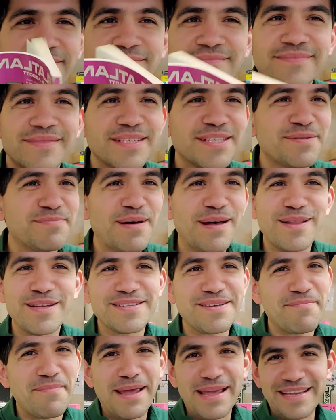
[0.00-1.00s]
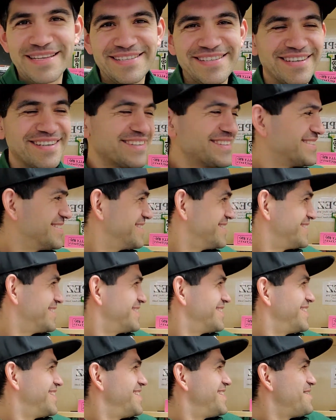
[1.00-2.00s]
The smell is amazing.
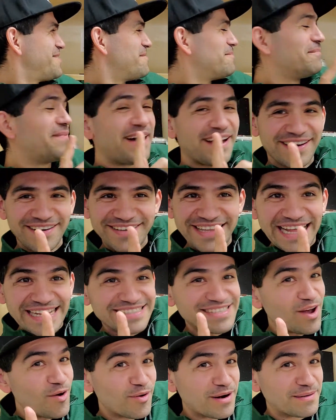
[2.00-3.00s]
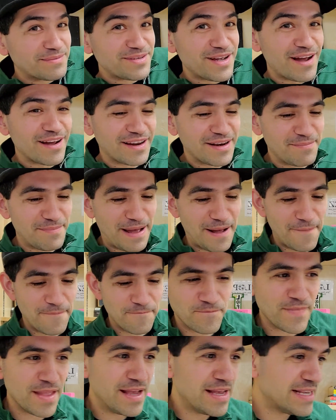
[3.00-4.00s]
But that's not what I'm talking about.
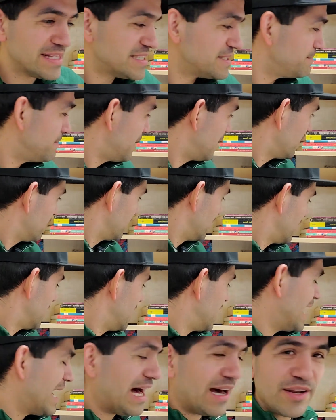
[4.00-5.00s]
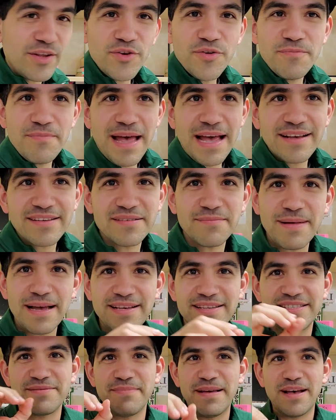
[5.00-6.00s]
Smell. How do you maximize
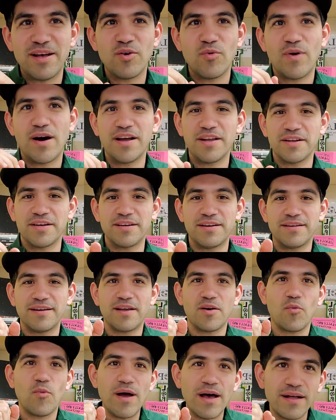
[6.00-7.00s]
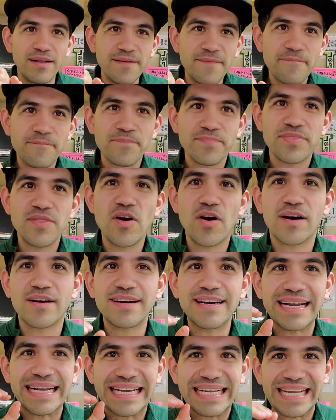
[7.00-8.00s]
smell while you're learning? Well, there are
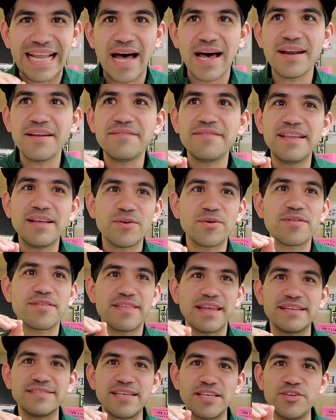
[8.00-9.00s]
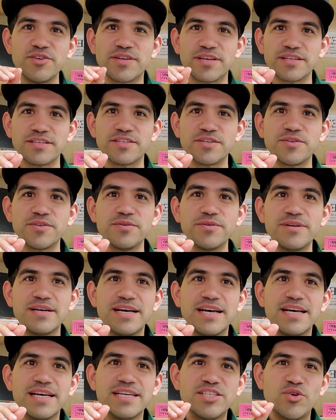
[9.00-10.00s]
a lot of little things that you can do
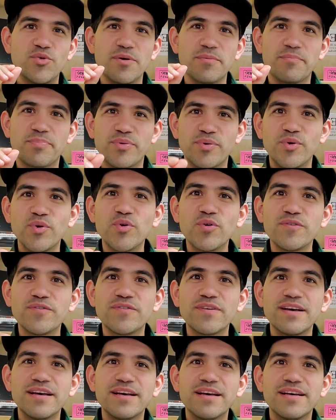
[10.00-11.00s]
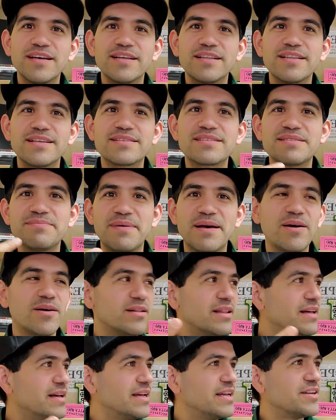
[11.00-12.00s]
to improve the
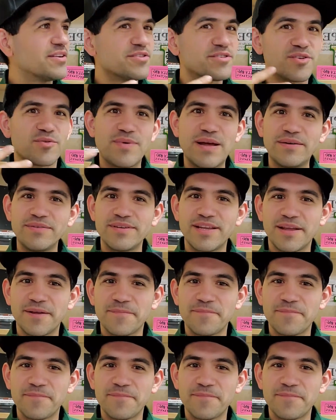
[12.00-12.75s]
smell in your surrounding.